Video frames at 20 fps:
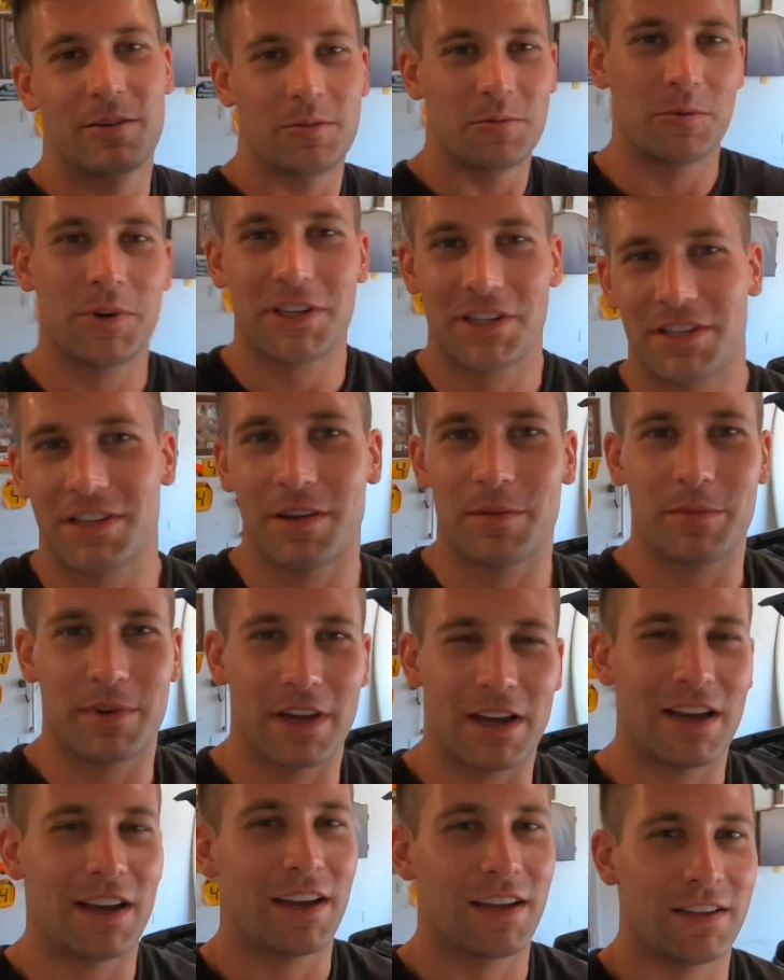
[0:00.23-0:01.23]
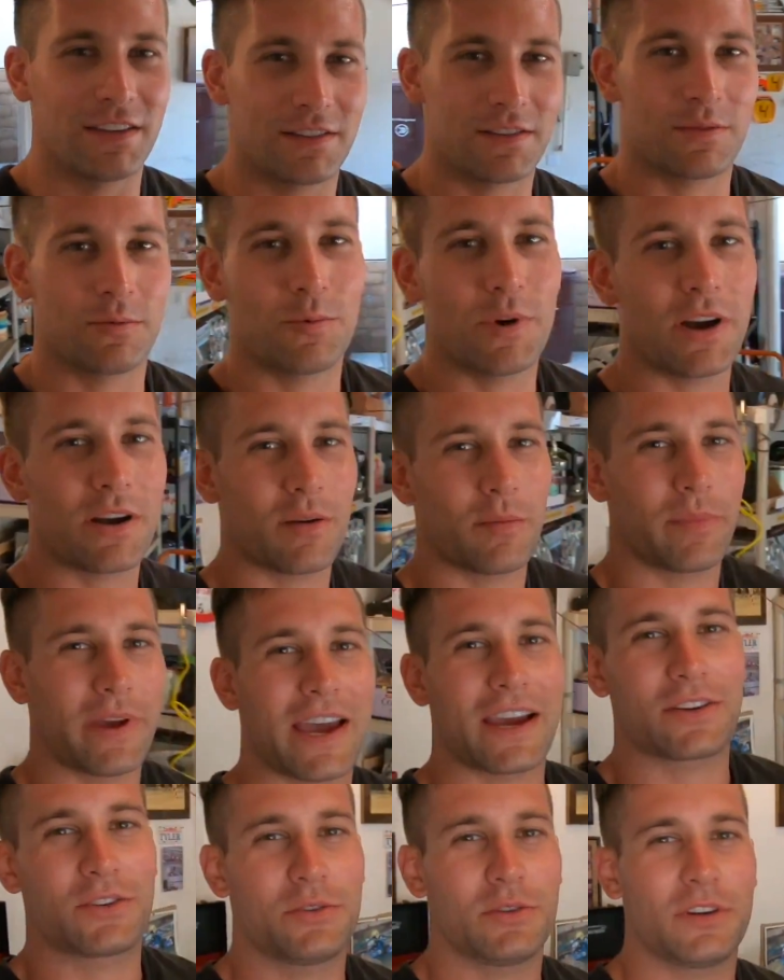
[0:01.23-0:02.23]
What's up, guys? Welcome
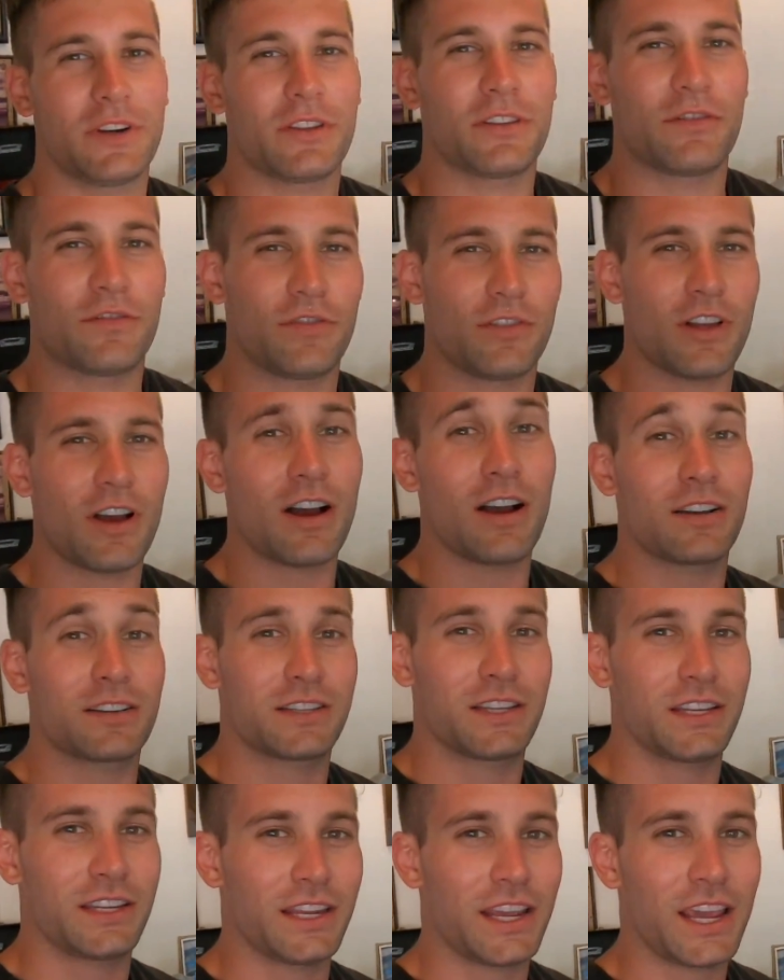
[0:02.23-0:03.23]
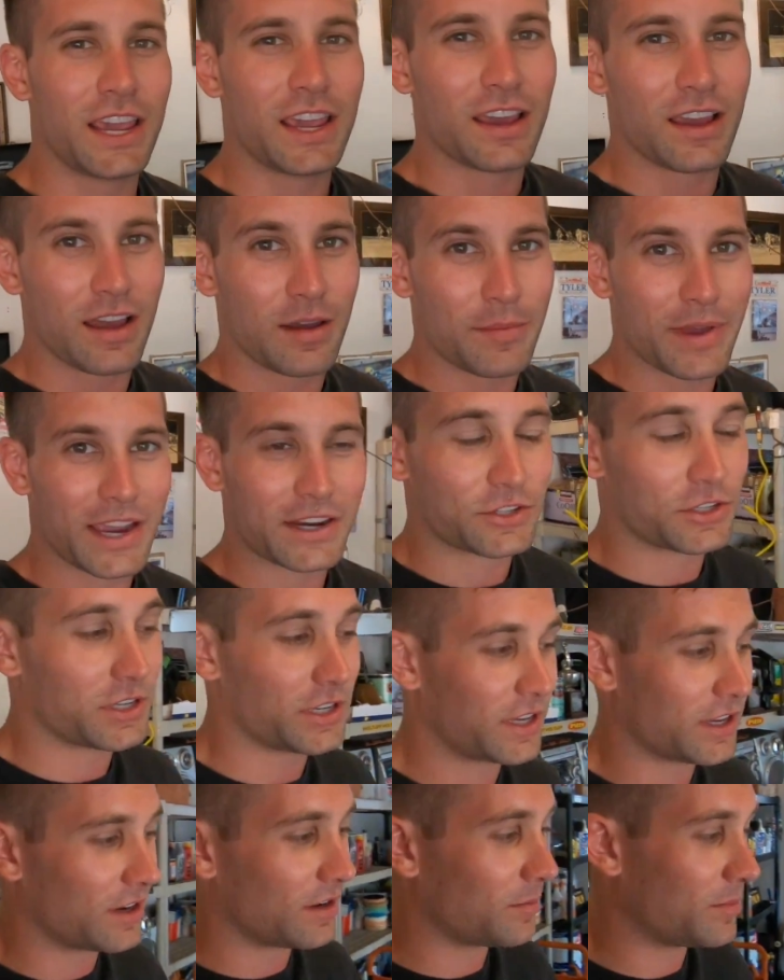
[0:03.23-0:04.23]
back to another vlog. Today I'm actually
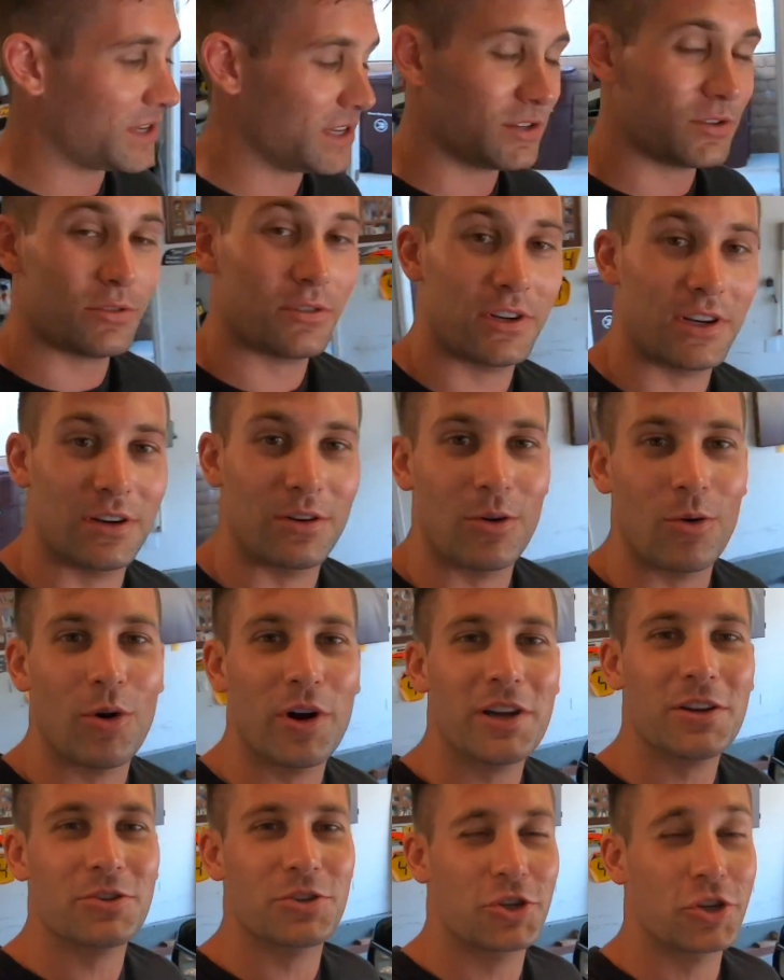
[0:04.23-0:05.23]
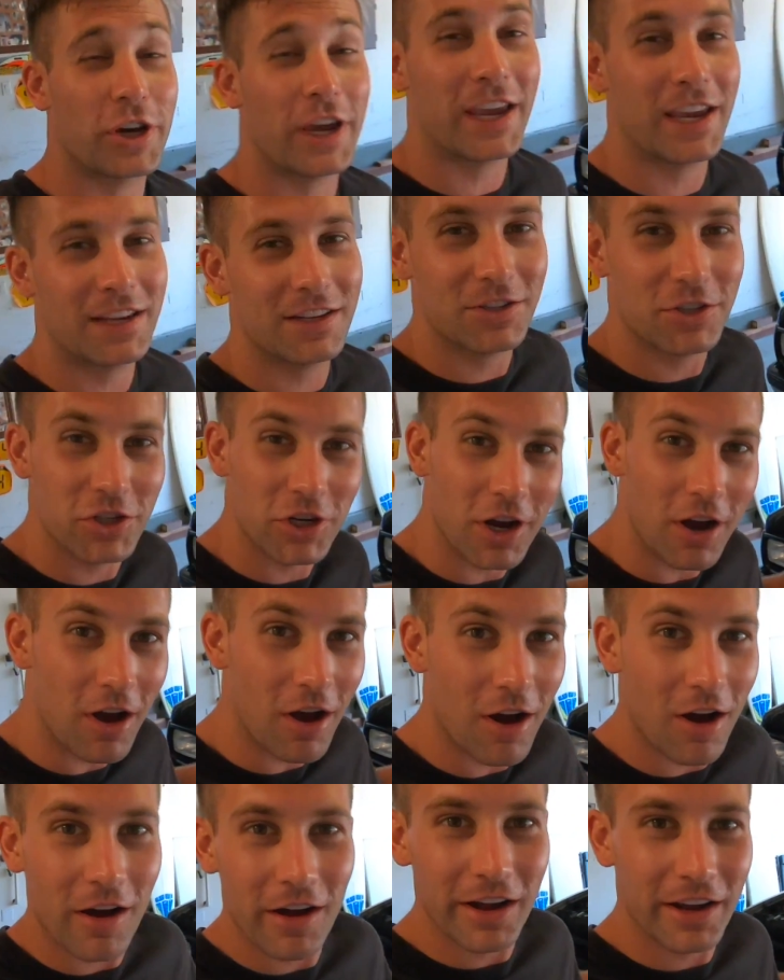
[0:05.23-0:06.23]
going to be doing an oil change
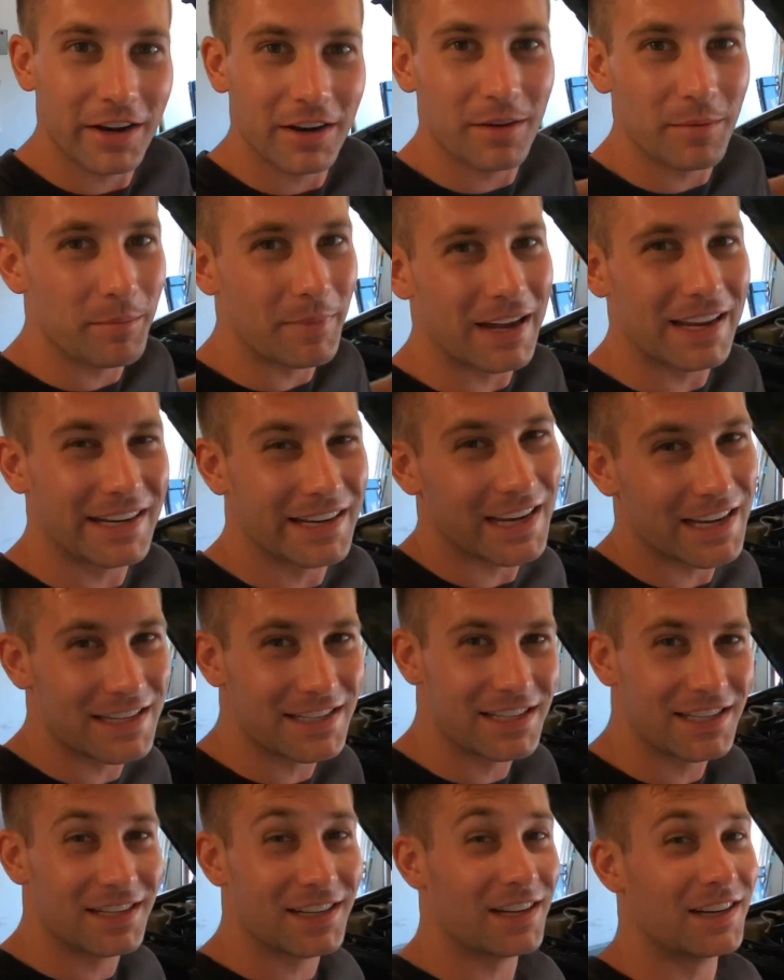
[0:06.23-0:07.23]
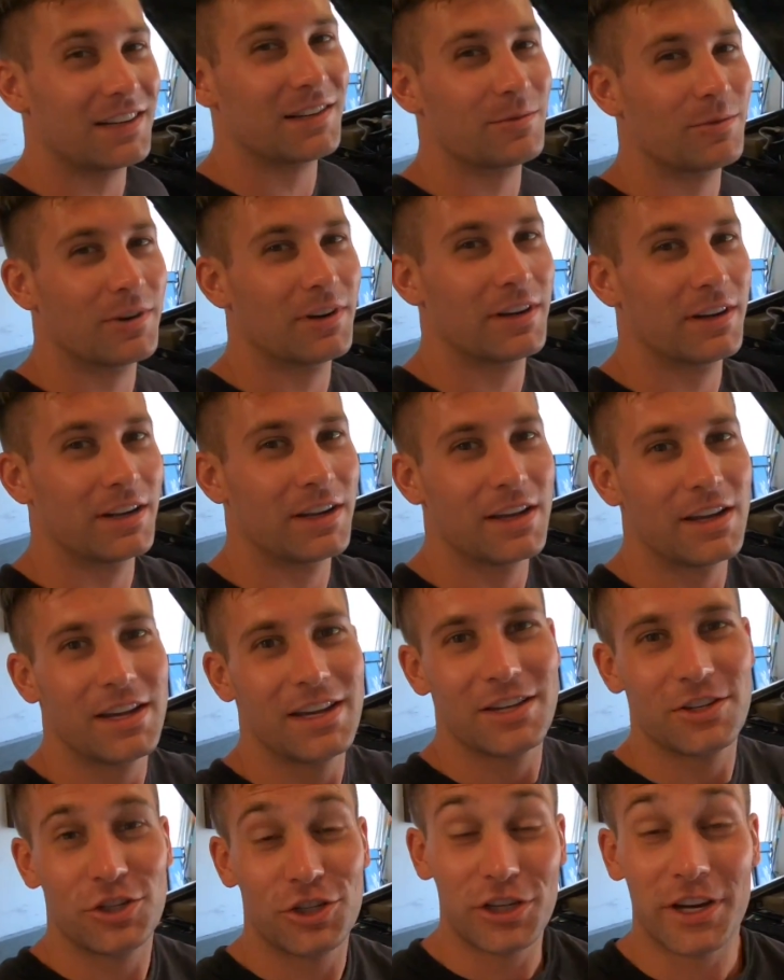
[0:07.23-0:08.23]
on my 1991
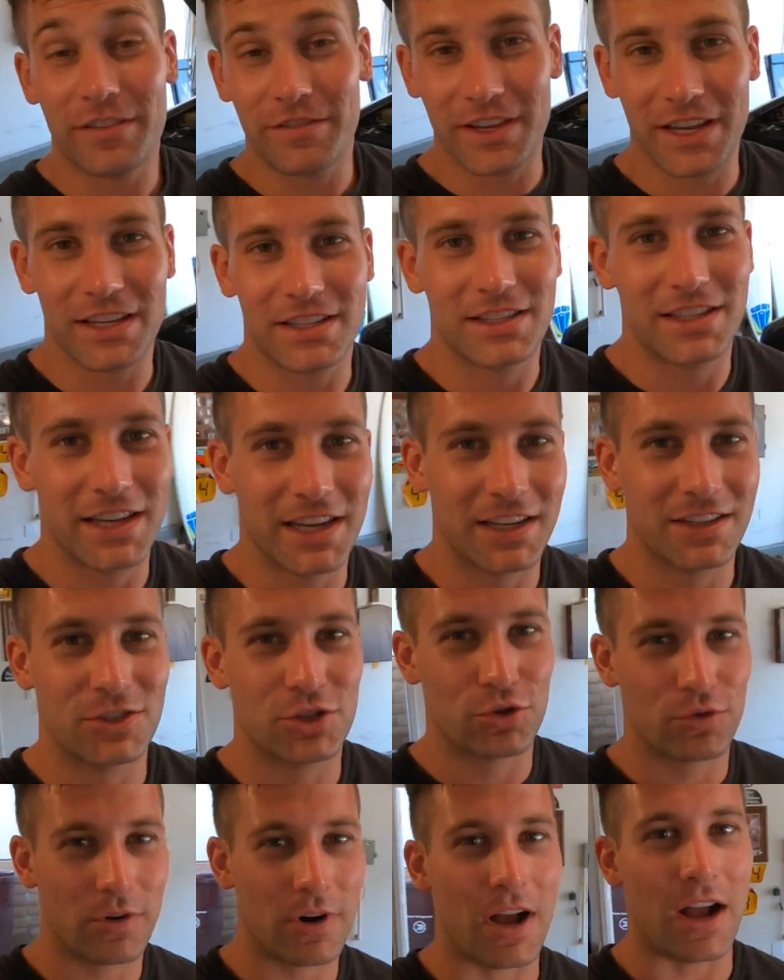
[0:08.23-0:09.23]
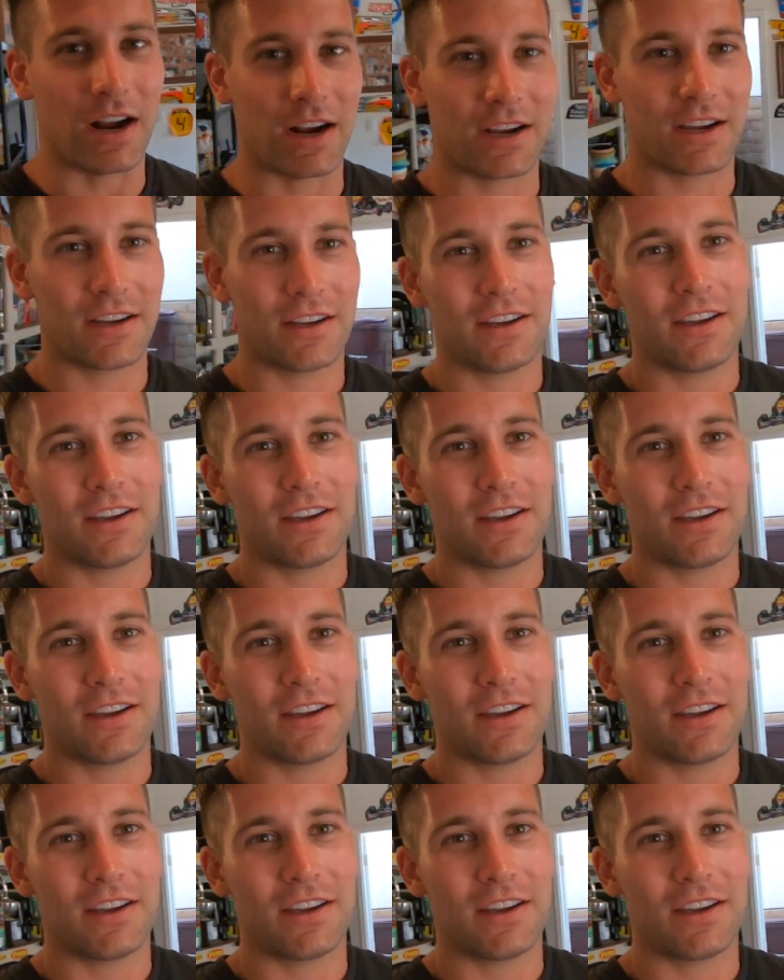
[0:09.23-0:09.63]
Chevy S10 truck.